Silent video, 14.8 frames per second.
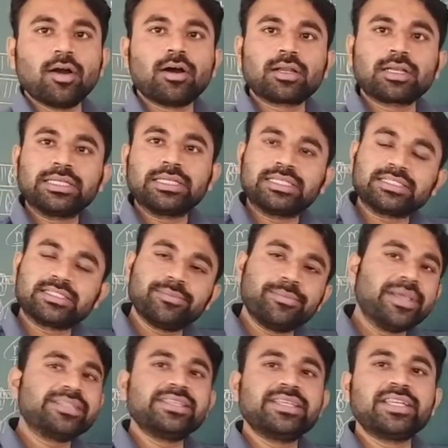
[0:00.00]
or it is the
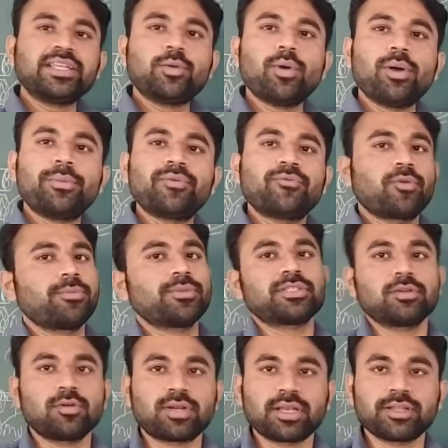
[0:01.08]
basic requirement for
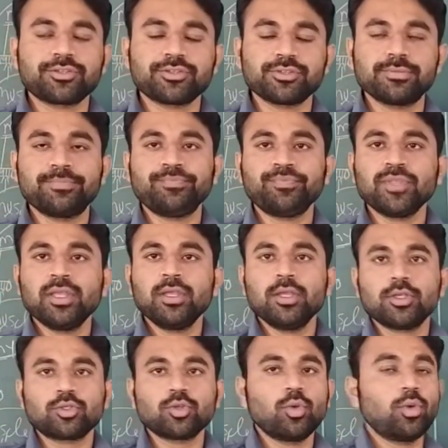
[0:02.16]
muscle contraction.
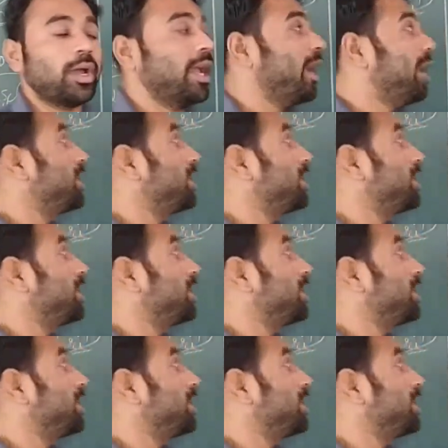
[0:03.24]
So,